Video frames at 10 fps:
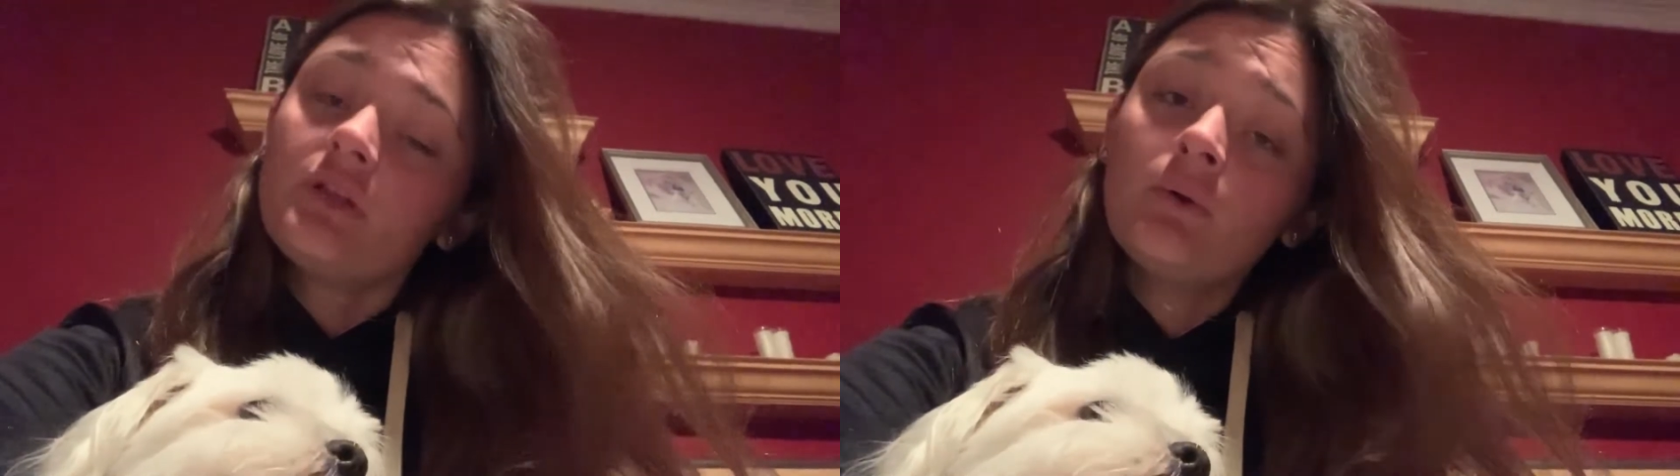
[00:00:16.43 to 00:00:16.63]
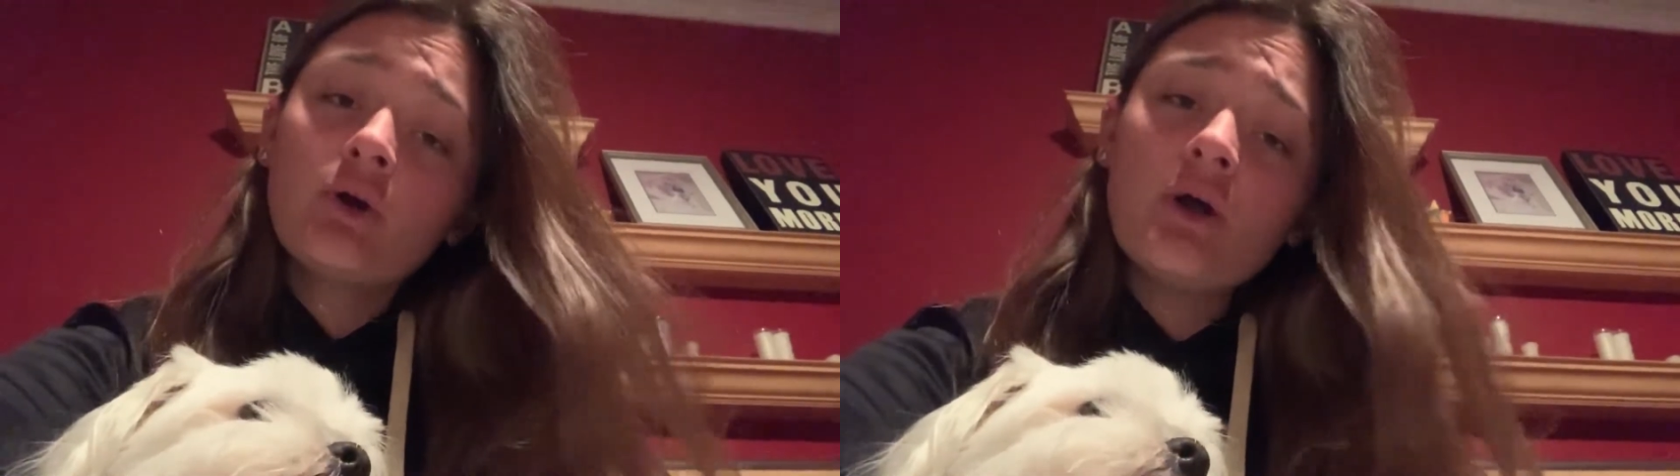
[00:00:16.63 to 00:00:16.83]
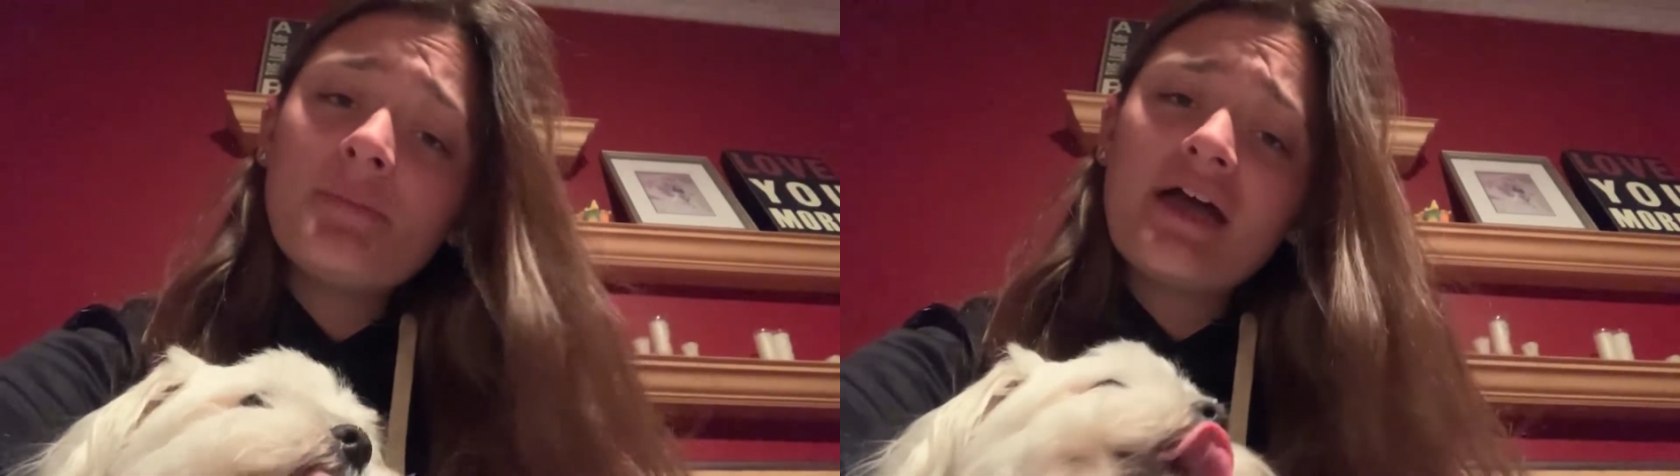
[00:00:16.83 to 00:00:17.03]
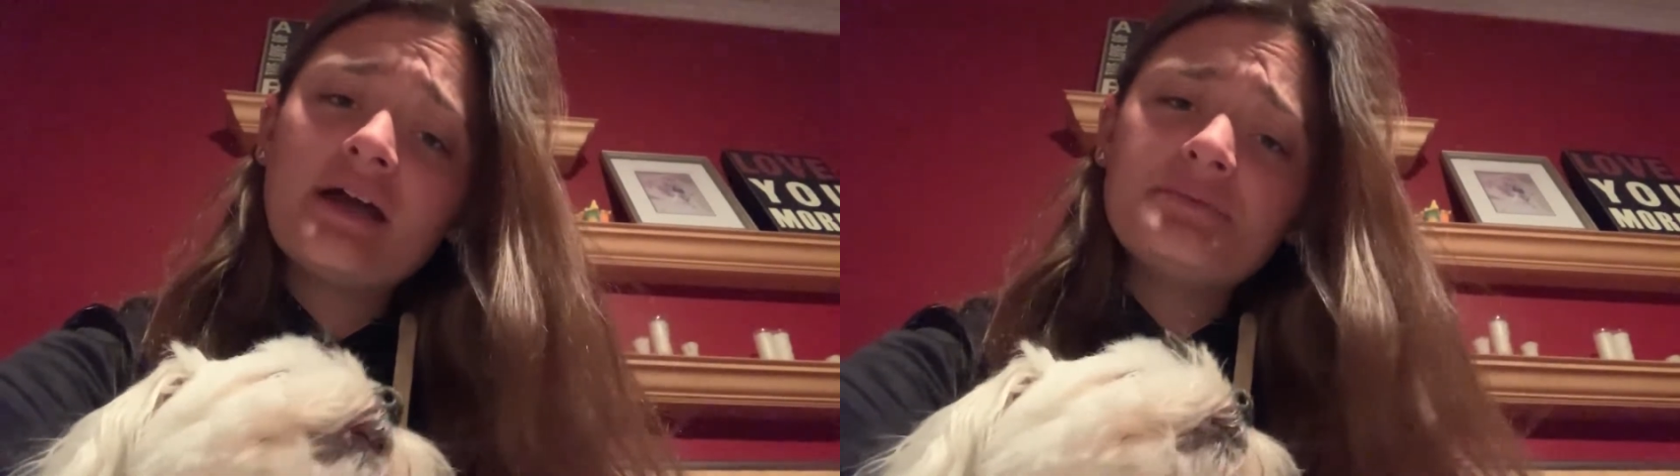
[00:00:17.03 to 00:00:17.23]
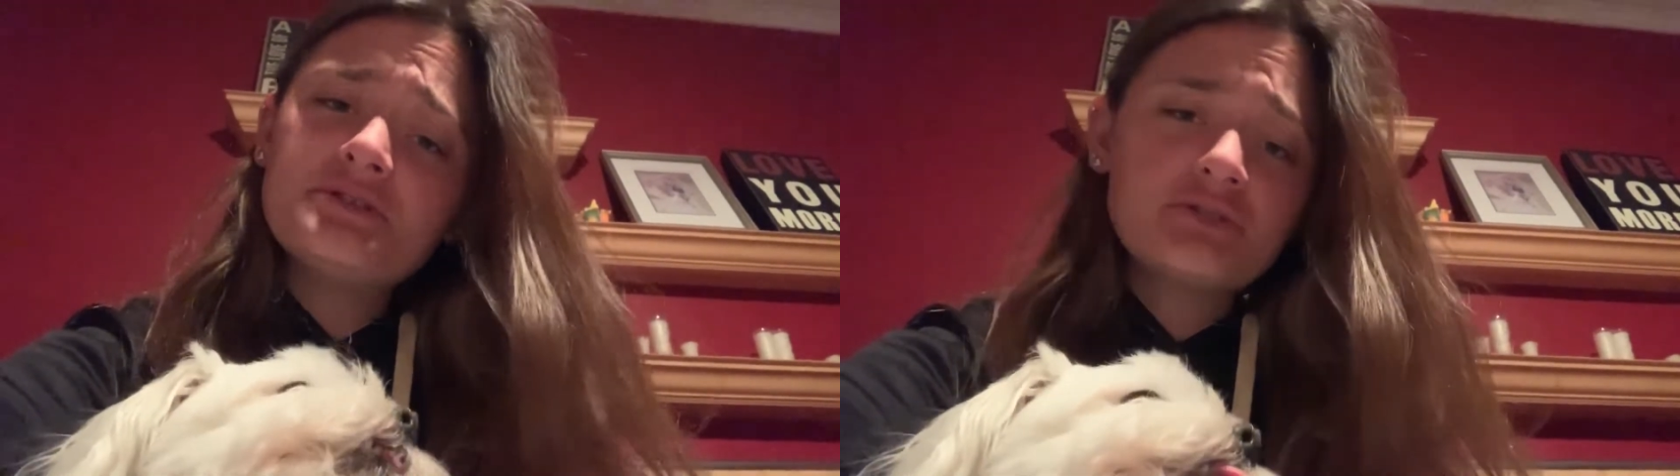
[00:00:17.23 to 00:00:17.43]
We're going
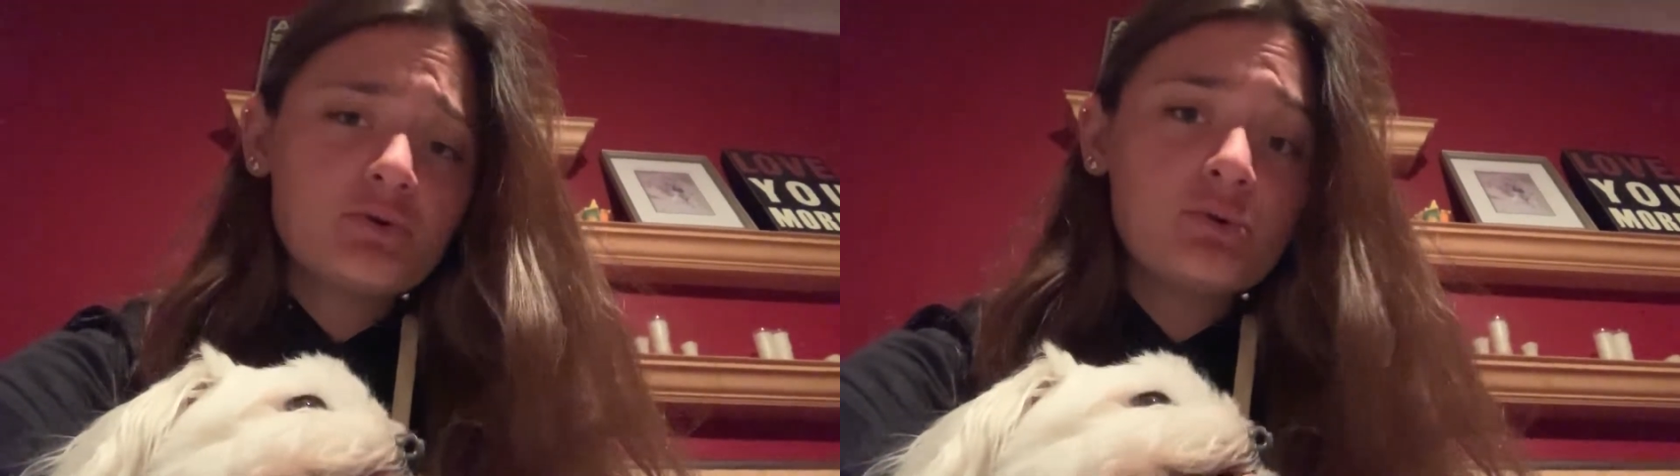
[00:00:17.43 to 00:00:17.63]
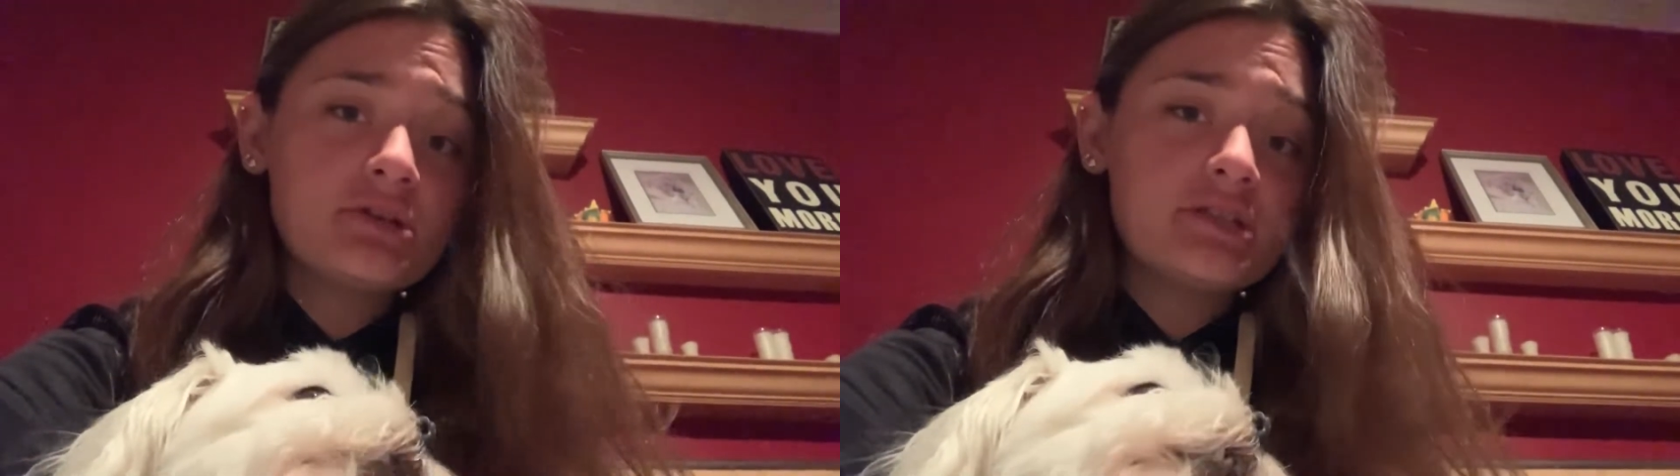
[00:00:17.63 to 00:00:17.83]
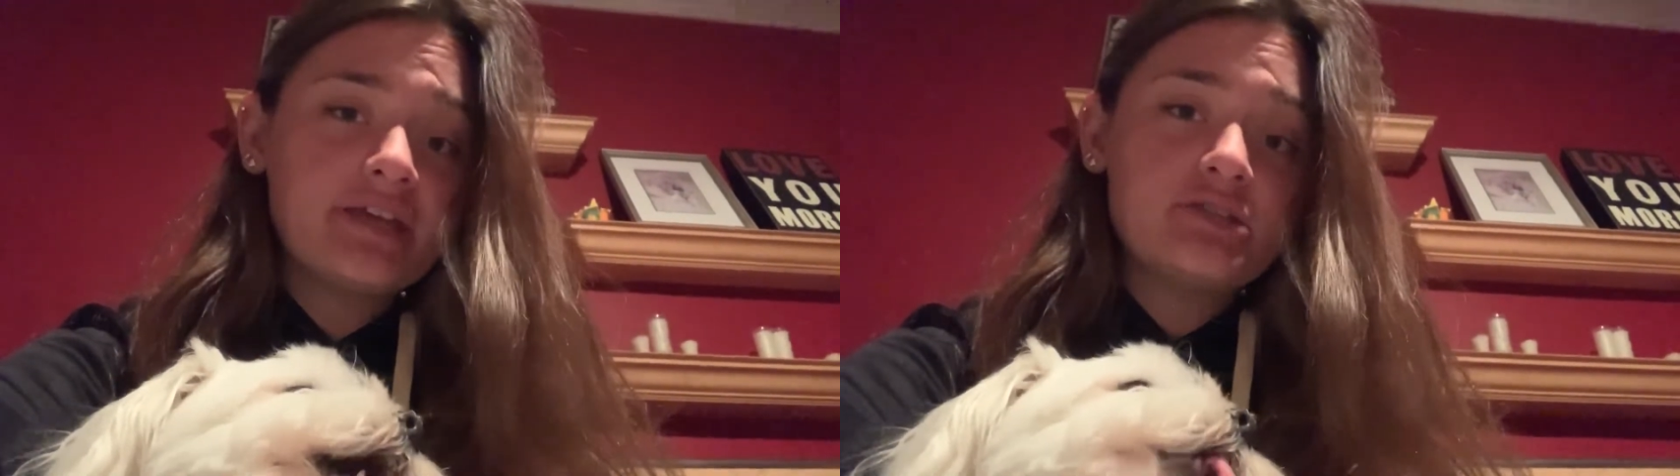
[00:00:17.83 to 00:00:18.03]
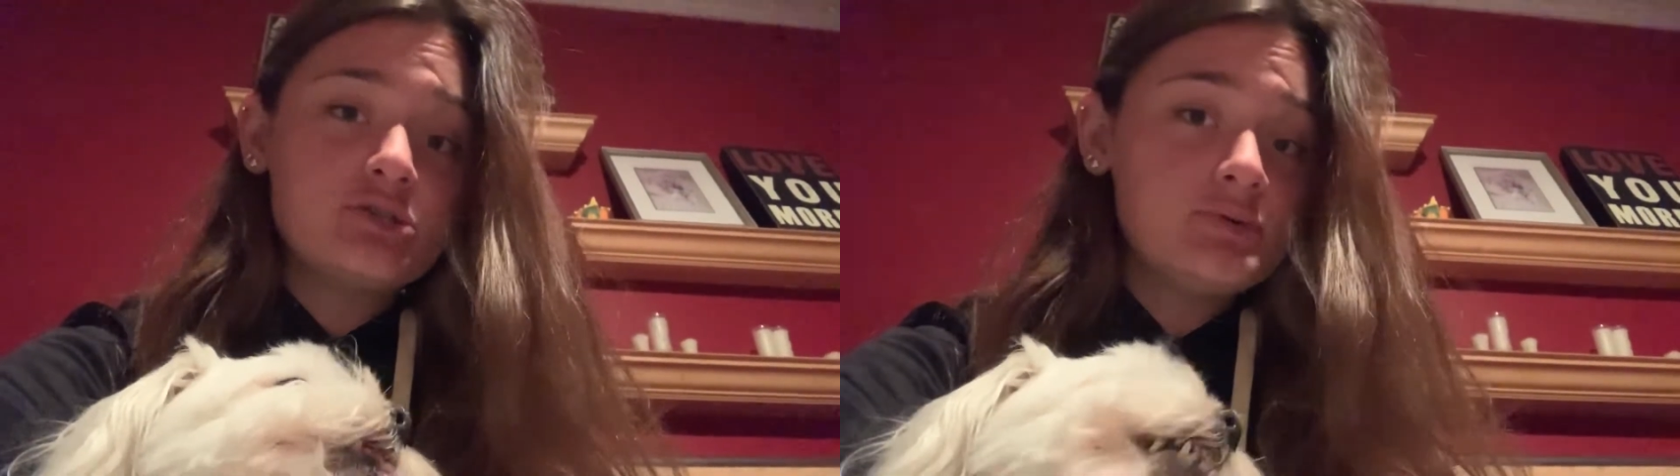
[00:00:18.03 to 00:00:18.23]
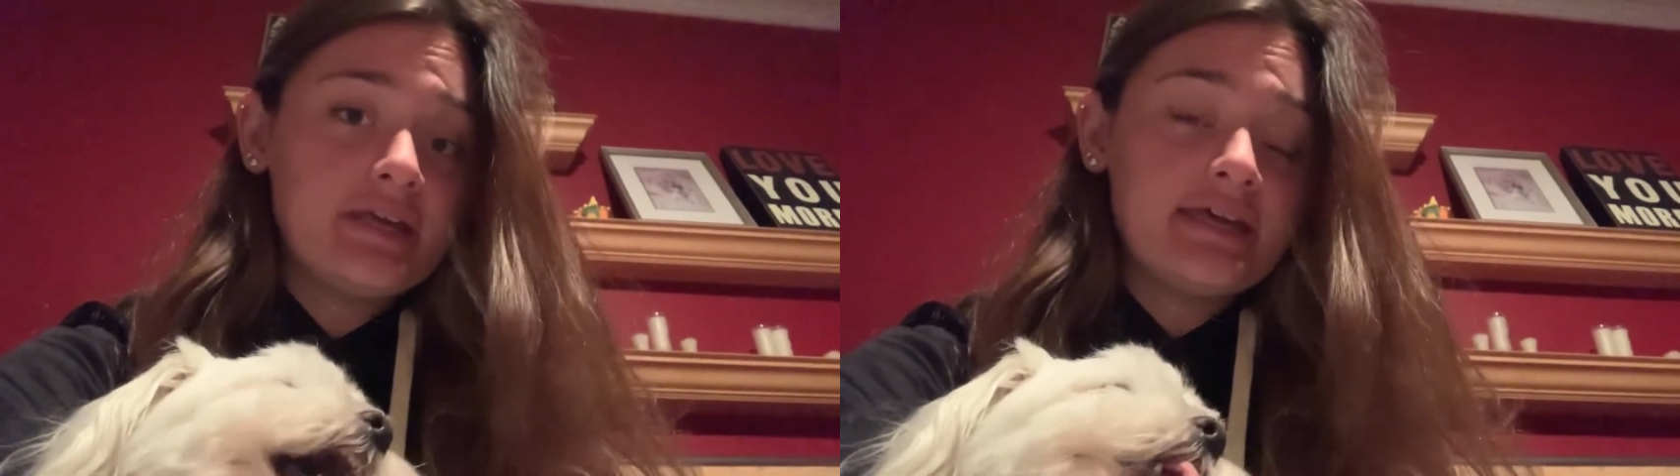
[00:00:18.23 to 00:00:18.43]
back up to school in like
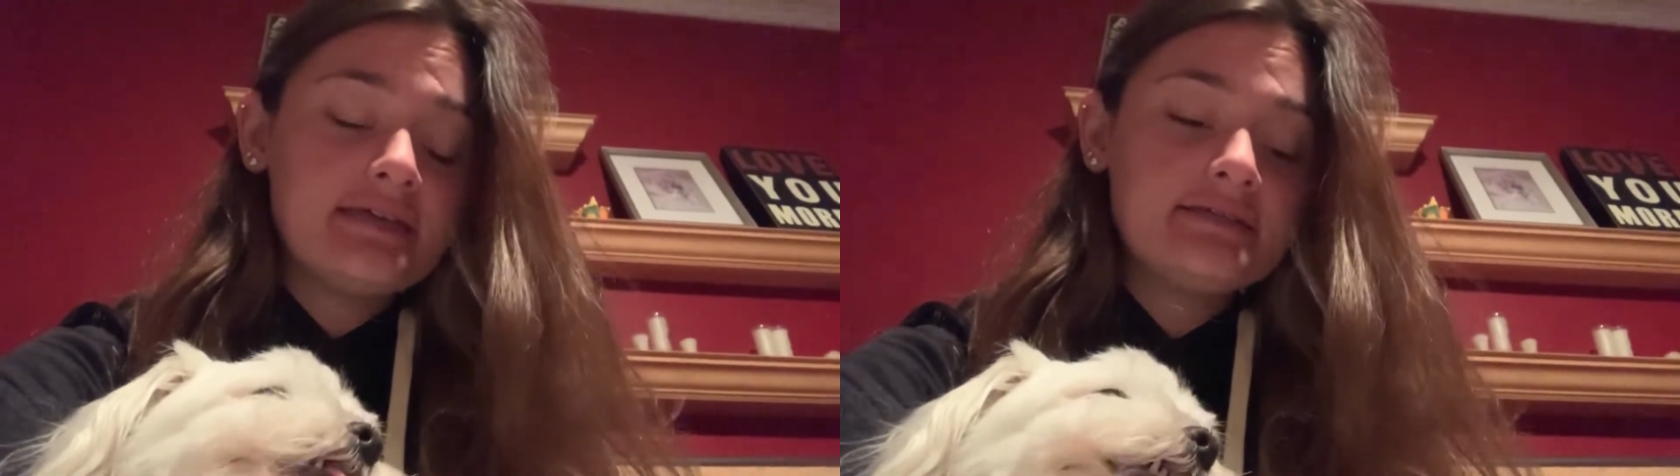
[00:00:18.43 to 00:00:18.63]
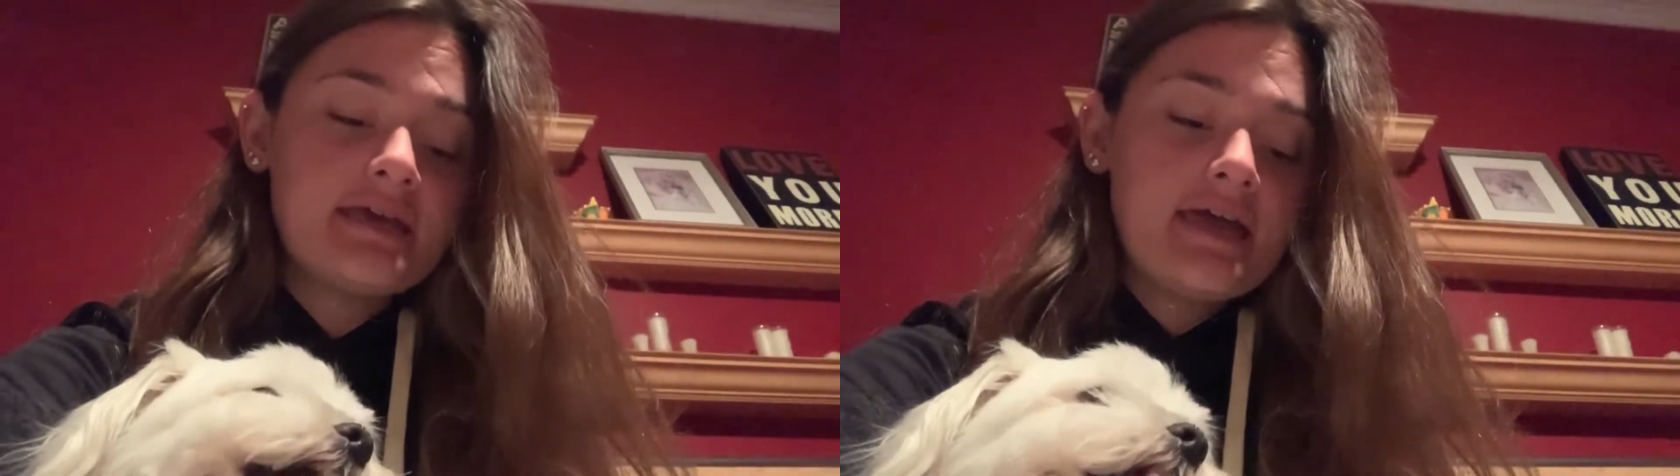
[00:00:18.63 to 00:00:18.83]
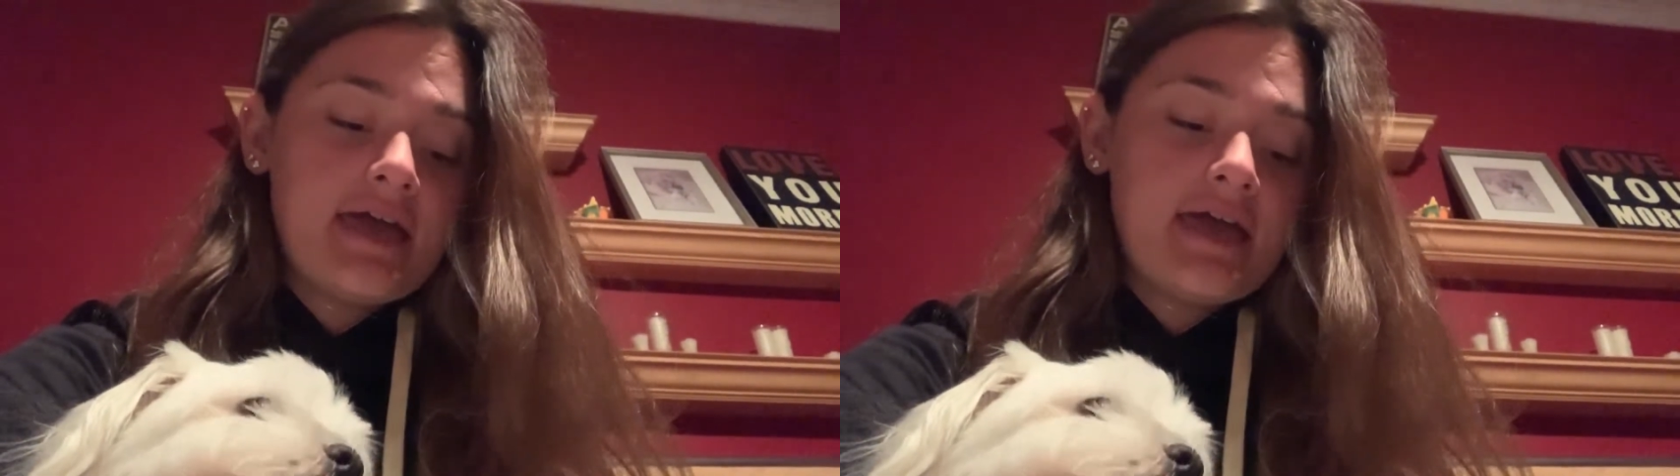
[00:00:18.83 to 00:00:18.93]
two days,